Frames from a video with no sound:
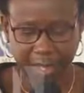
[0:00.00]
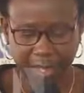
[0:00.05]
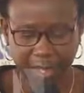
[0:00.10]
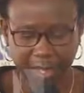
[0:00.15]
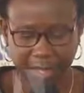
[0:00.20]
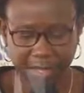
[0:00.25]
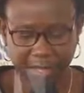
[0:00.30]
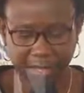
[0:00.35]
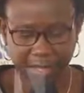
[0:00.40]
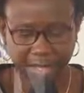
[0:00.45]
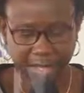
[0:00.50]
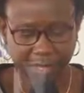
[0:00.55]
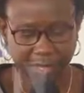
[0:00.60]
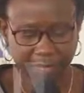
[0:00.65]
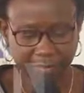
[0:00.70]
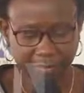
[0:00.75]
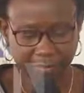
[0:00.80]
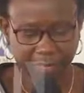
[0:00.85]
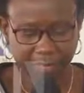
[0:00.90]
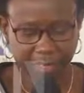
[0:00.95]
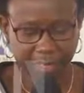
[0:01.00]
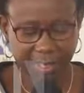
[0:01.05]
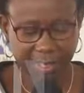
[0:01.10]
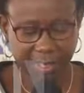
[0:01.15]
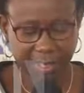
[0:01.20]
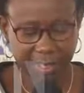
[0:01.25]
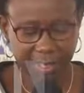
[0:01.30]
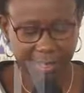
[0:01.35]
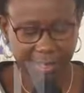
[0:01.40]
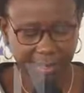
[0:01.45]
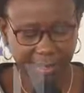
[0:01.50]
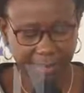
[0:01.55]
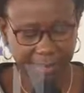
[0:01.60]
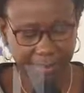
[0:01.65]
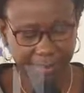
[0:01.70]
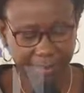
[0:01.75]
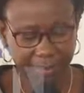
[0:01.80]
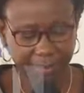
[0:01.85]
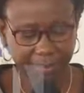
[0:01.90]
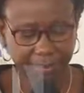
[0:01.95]
The results of the study
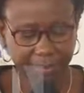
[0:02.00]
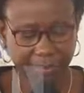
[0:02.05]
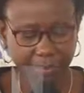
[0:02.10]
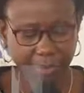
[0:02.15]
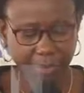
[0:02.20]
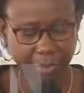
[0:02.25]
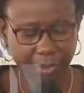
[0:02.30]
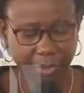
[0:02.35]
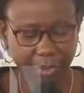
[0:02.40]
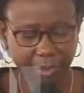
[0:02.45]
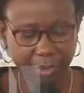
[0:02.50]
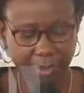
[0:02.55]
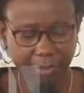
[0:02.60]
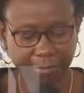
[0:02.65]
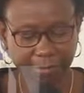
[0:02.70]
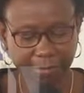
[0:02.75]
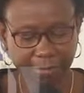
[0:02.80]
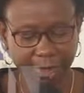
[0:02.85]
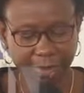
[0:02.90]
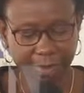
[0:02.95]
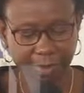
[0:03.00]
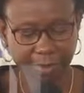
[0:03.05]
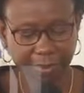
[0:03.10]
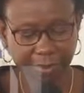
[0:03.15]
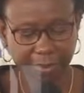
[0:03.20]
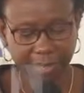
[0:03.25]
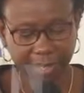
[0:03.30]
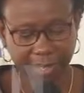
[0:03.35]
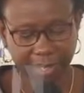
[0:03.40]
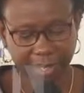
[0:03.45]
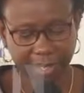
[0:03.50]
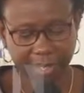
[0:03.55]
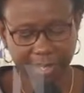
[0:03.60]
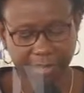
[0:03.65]
confirms that